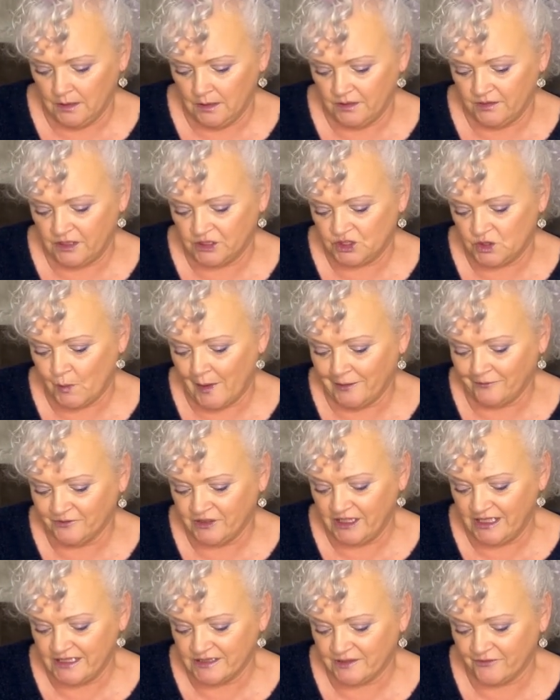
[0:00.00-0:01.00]
the 12
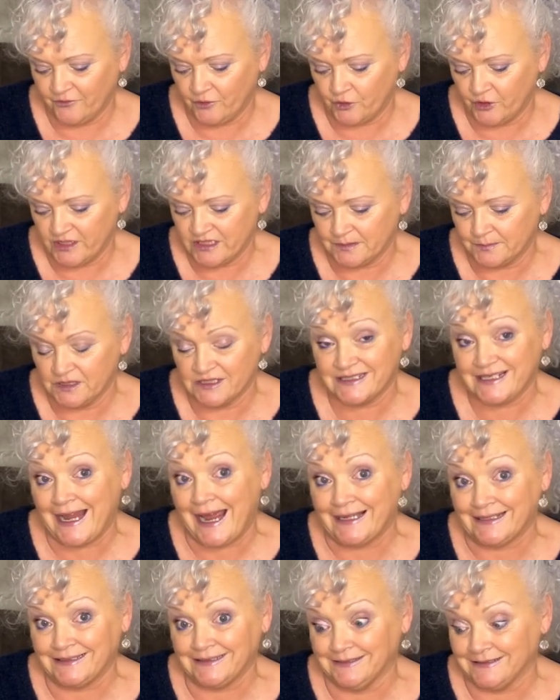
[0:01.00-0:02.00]
Days of Christmas
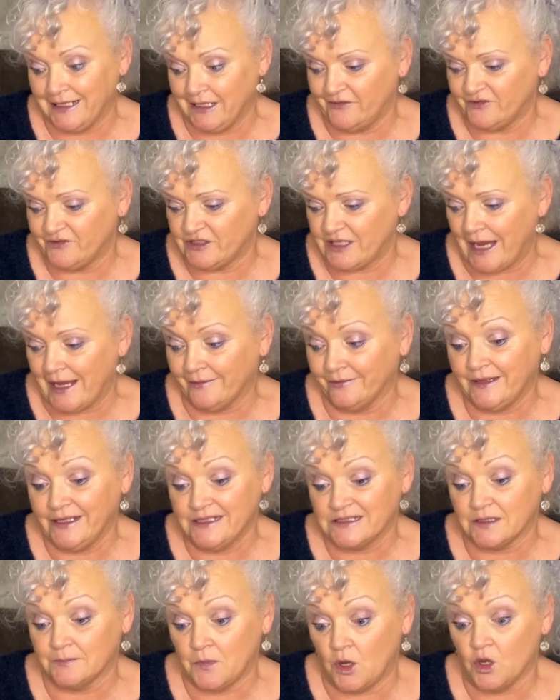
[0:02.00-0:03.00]
candle gift set. And
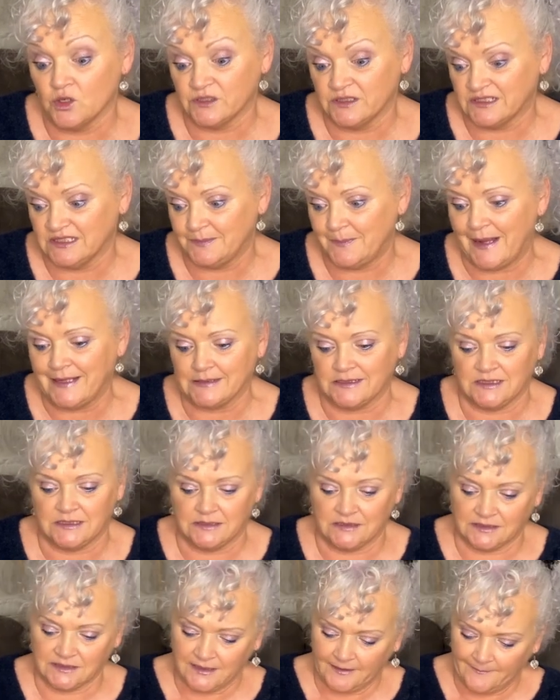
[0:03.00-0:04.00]
these are Marks and
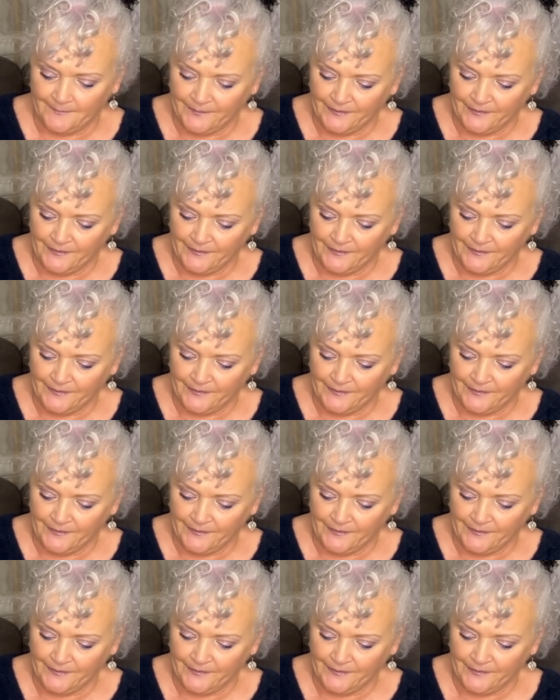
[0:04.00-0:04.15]
Spencer's.